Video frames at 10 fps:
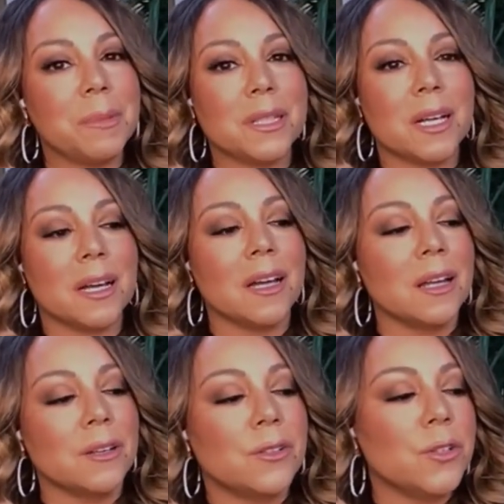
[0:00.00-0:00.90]
able to
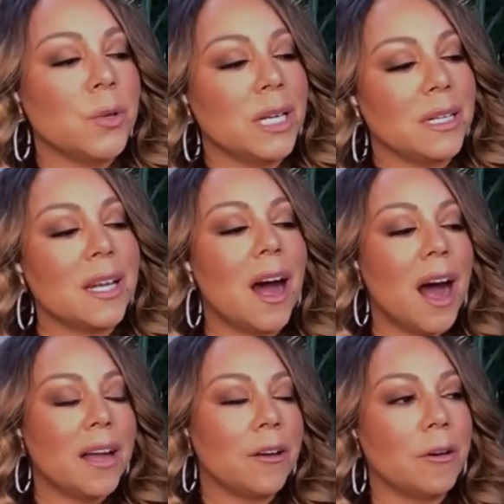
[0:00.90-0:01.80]
do an
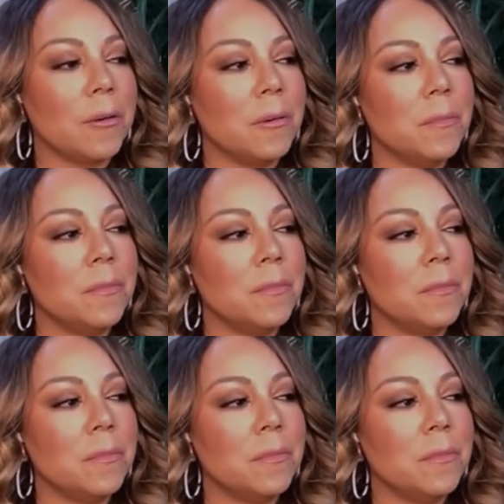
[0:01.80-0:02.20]
entire